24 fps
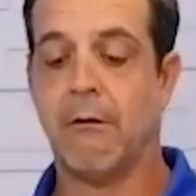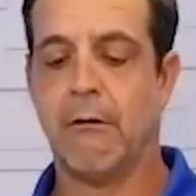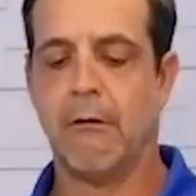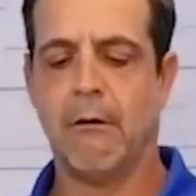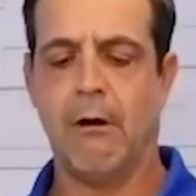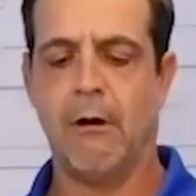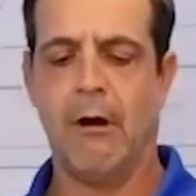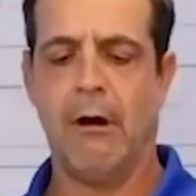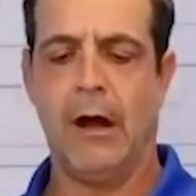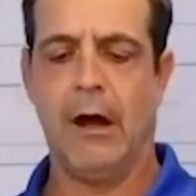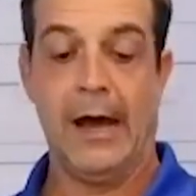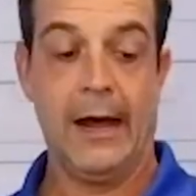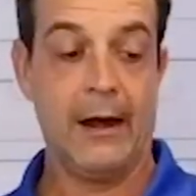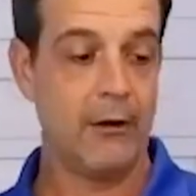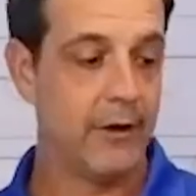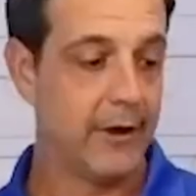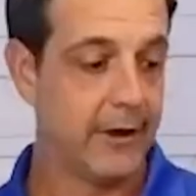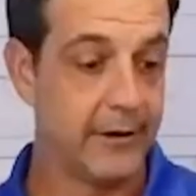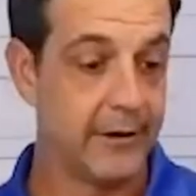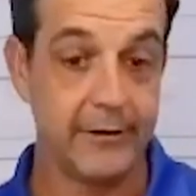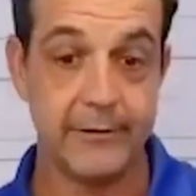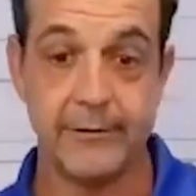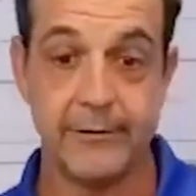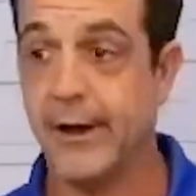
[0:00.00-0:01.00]
I don't know how
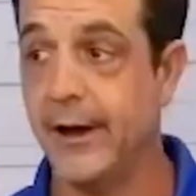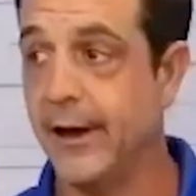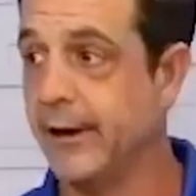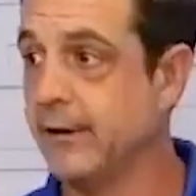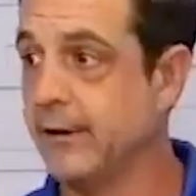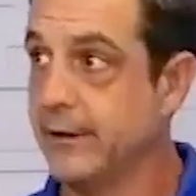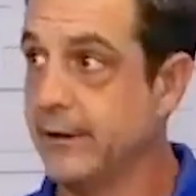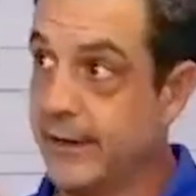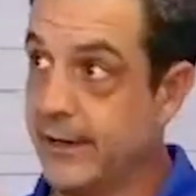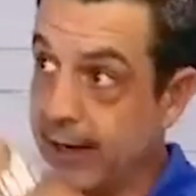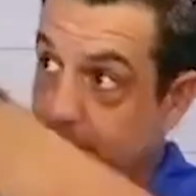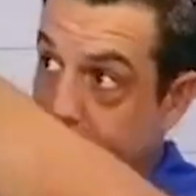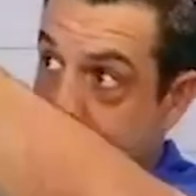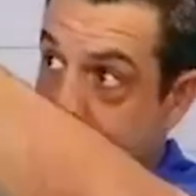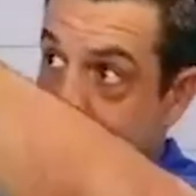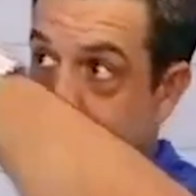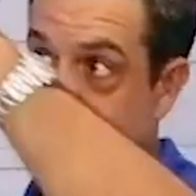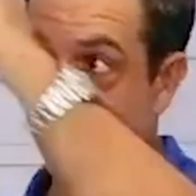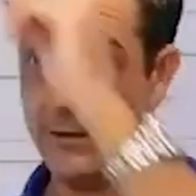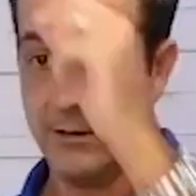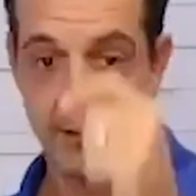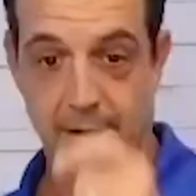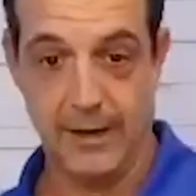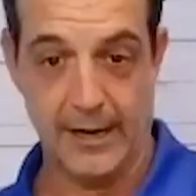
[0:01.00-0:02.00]
to do that yet.
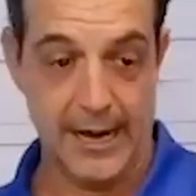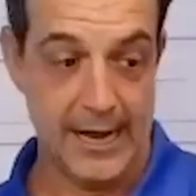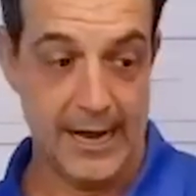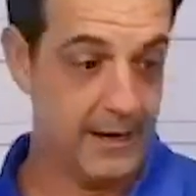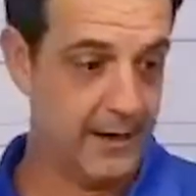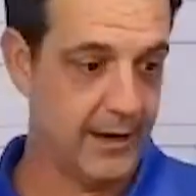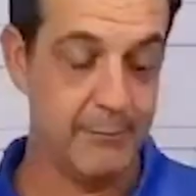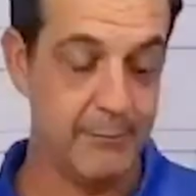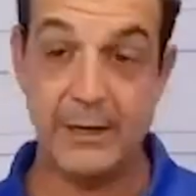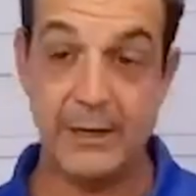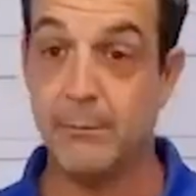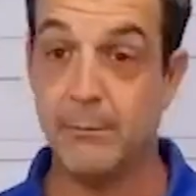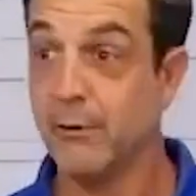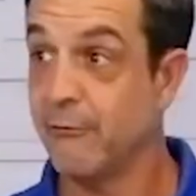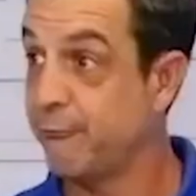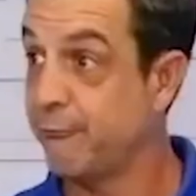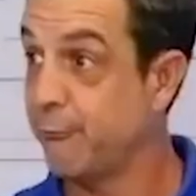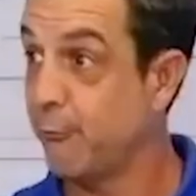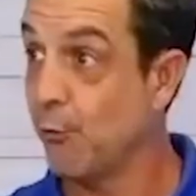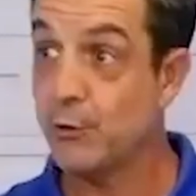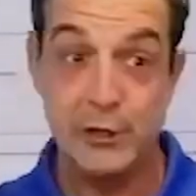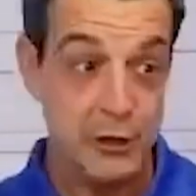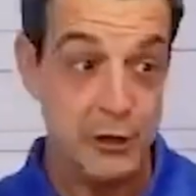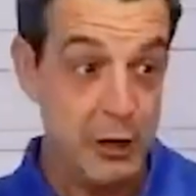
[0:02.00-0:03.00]
Uh, I mean,
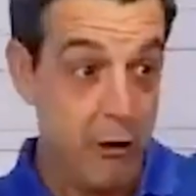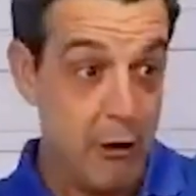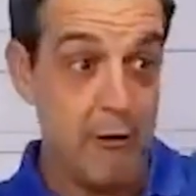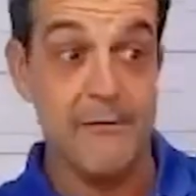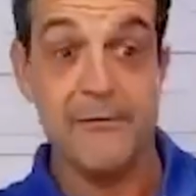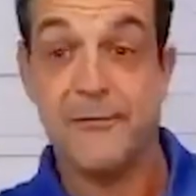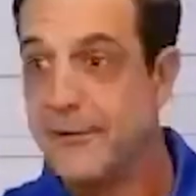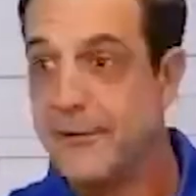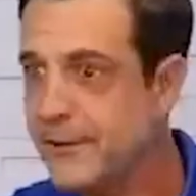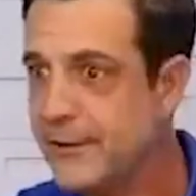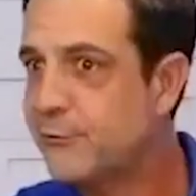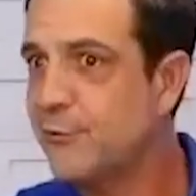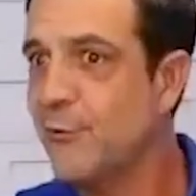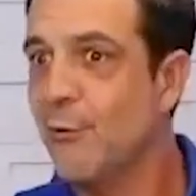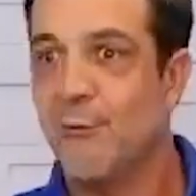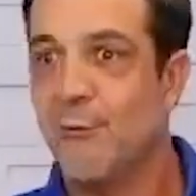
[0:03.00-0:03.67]
before you know it, this one was